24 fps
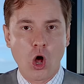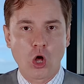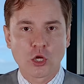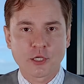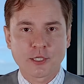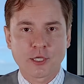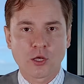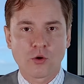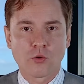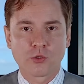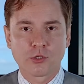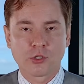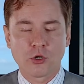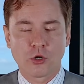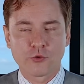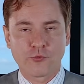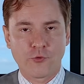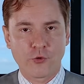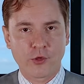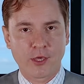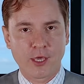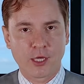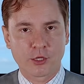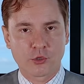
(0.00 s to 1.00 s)
Also, don't
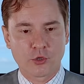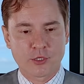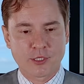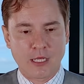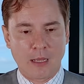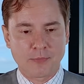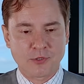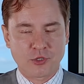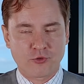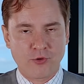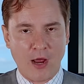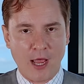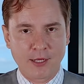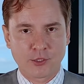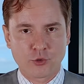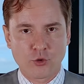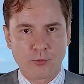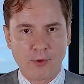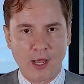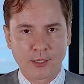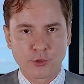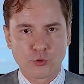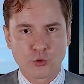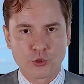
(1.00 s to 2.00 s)
forget to subscribe
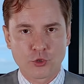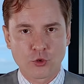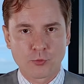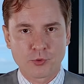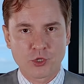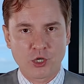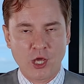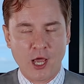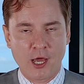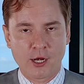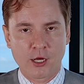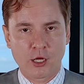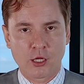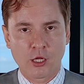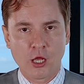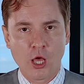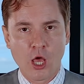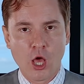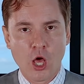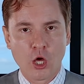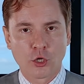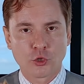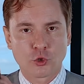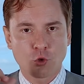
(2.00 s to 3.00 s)
to my YouTube channel,
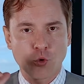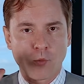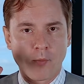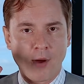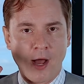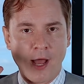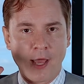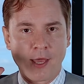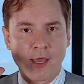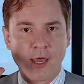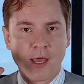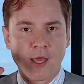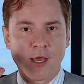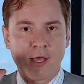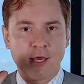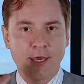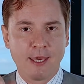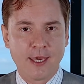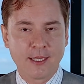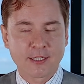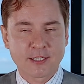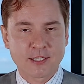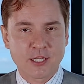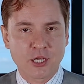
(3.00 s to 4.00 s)
to my
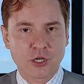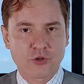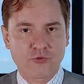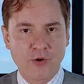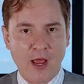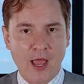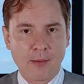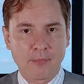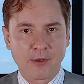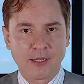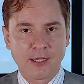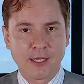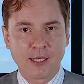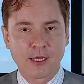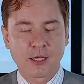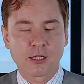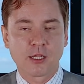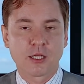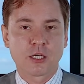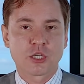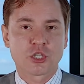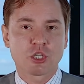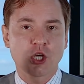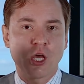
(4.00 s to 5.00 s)
Instagram in
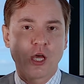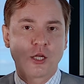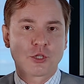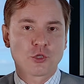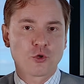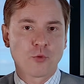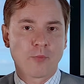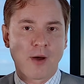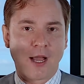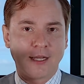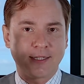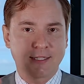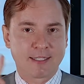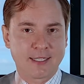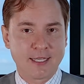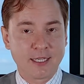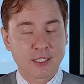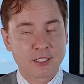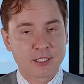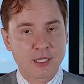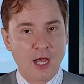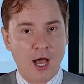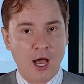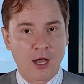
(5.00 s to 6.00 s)
English, to my
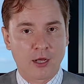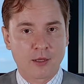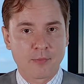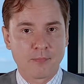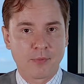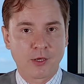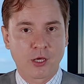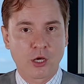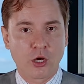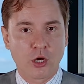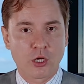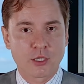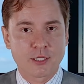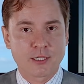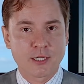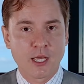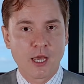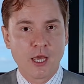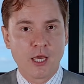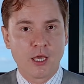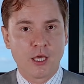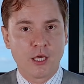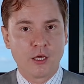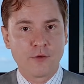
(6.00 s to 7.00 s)
TikTok, because
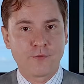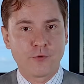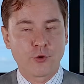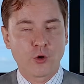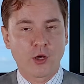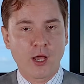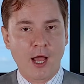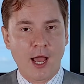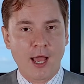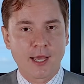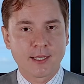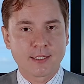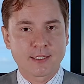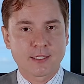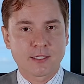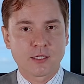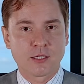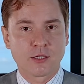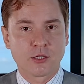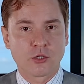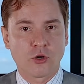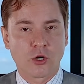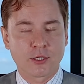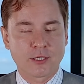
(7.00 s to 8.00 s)
if you guys
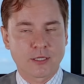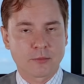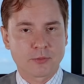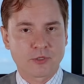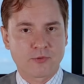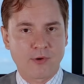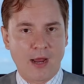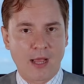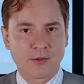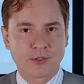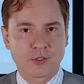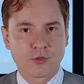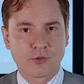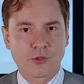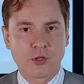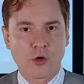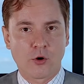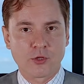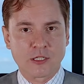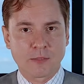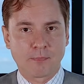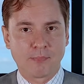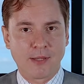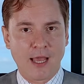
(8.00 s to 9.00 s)
not subscribe to
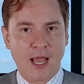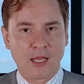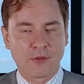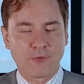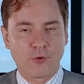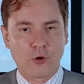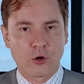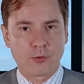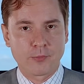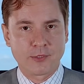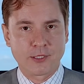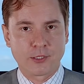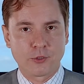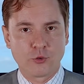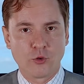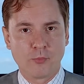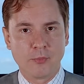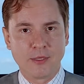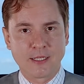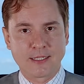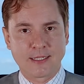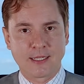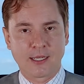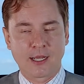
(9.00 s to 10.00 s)
those platforms, you're
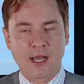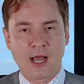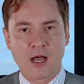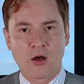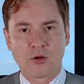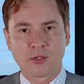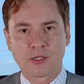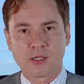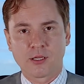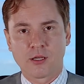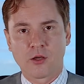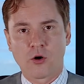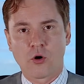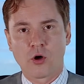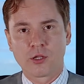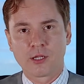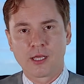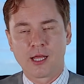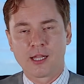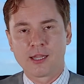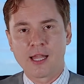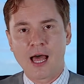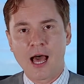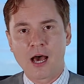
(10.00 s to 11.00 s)
missing out
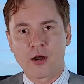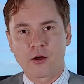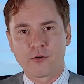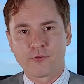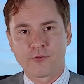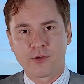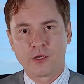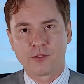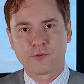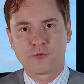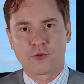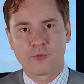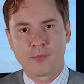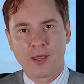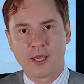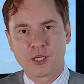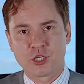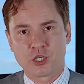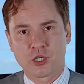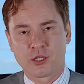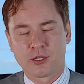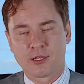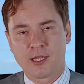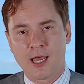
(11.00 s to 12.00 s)
on a lot of
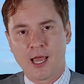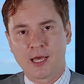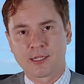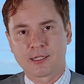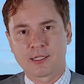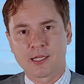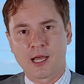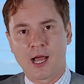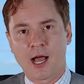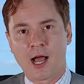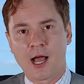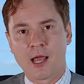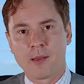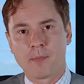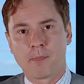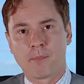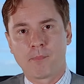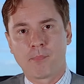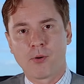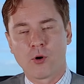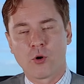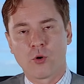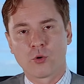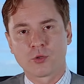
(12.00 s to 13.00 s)
information that I
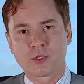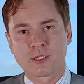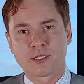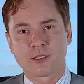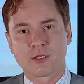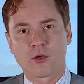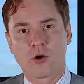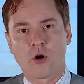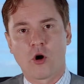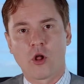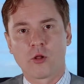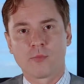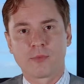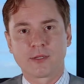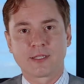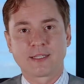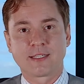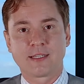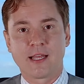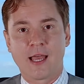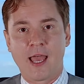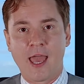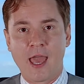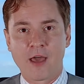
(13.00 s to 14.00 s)
post
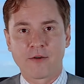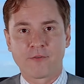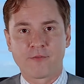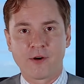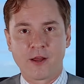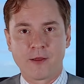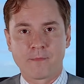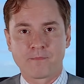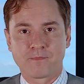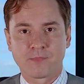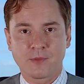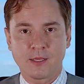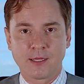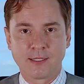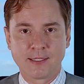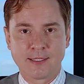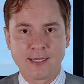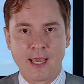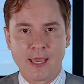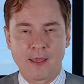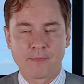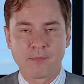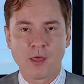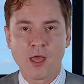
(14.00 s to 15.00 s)
almost every
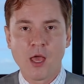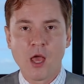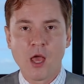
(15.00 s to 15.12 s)
day.